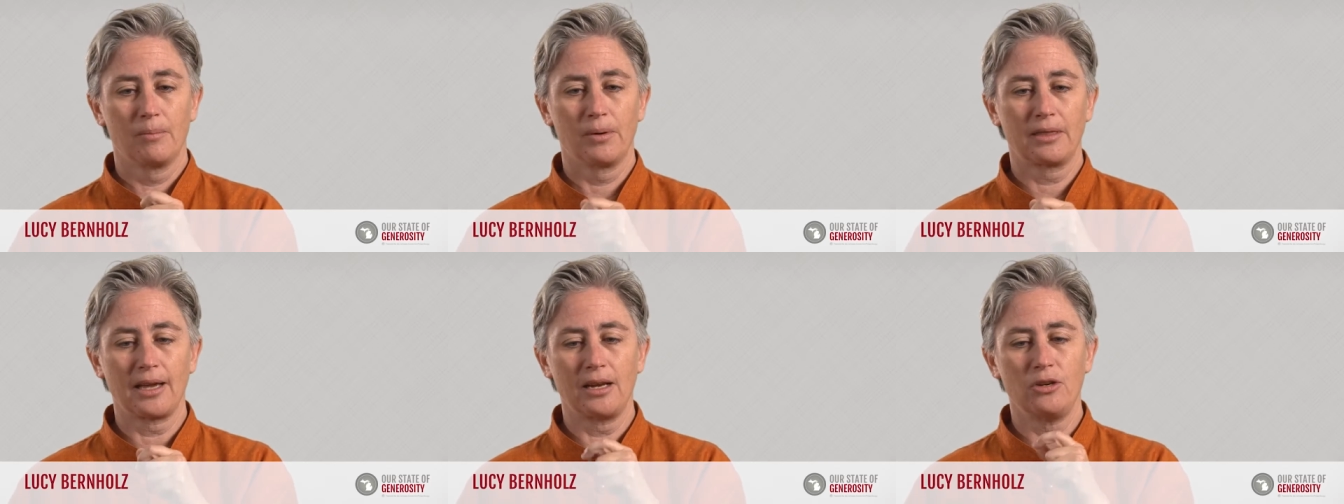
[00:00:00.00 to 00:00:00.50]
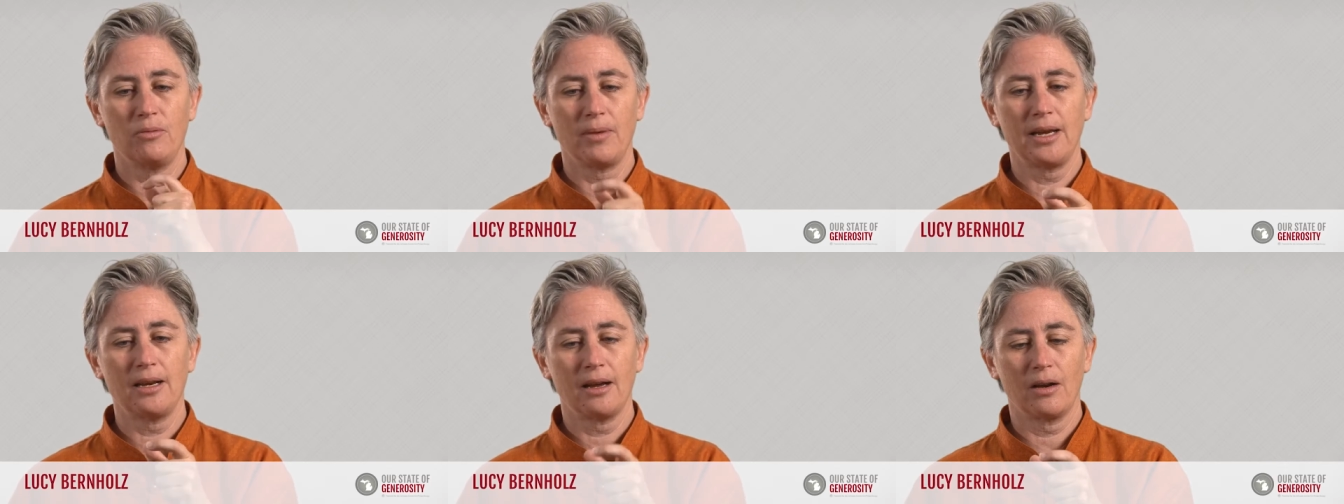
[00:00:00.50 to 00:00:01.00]
but that you
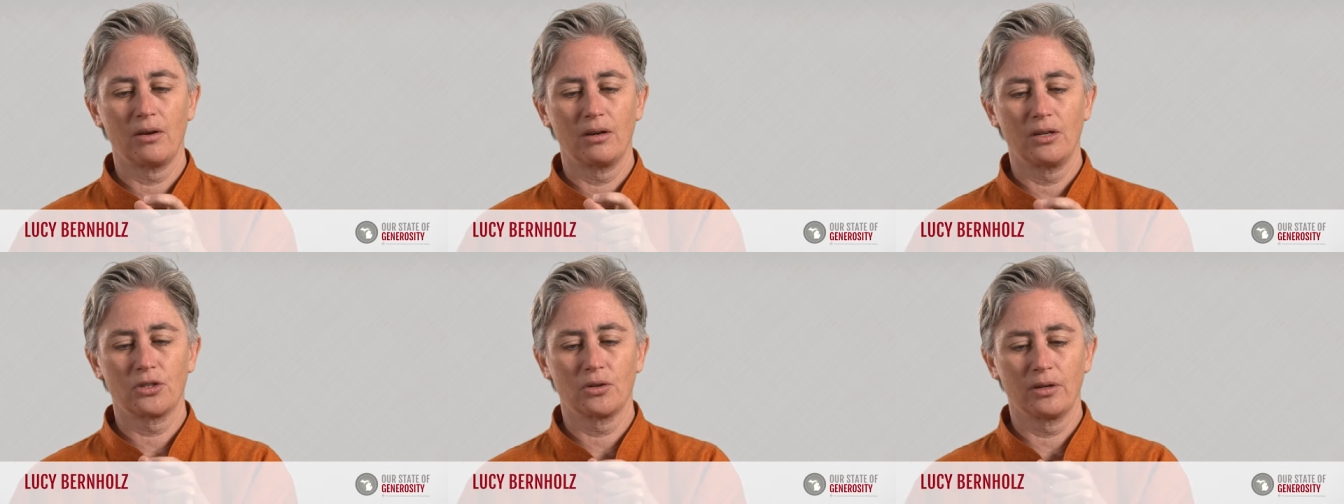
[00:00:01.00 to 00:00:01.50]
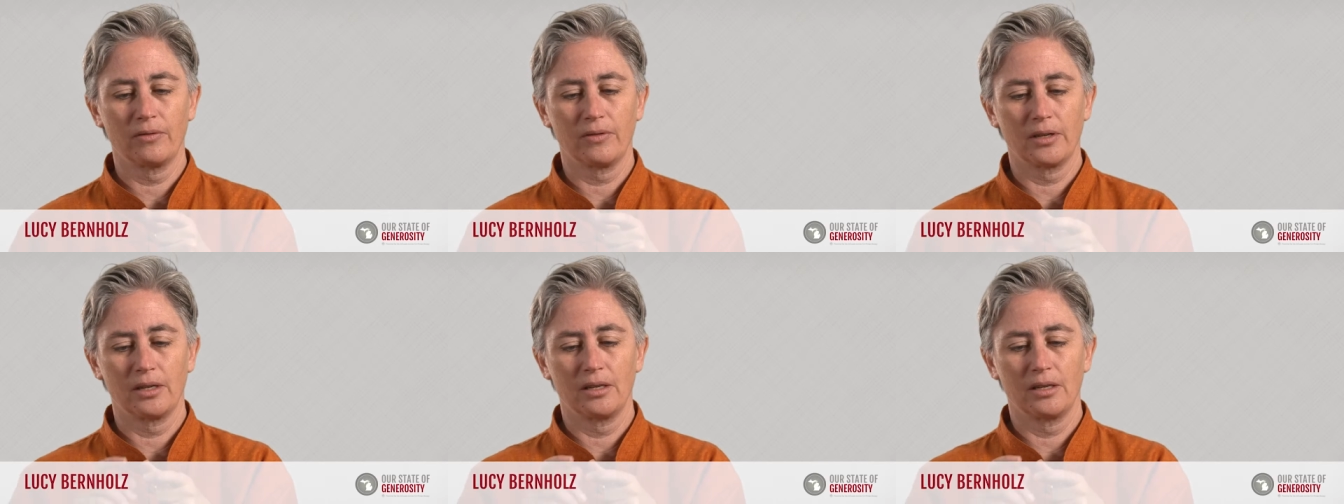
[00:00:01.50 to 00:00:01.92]
may not sort of